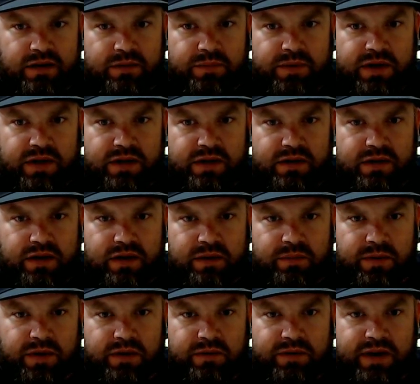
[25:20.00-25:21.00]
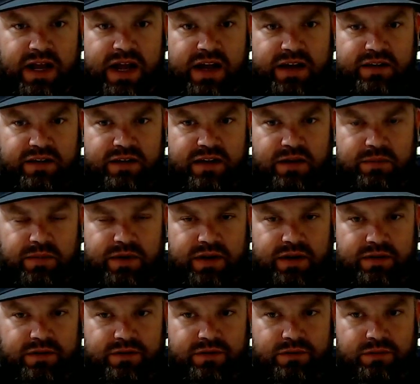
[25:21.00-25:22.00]
gonna react to that
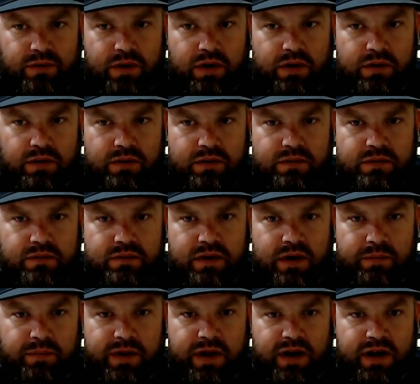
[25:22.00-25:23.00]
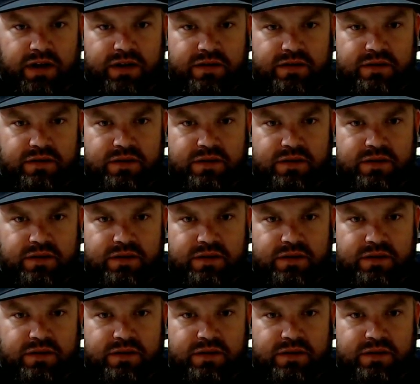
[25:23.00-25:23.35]
because you're wrong. I'm not.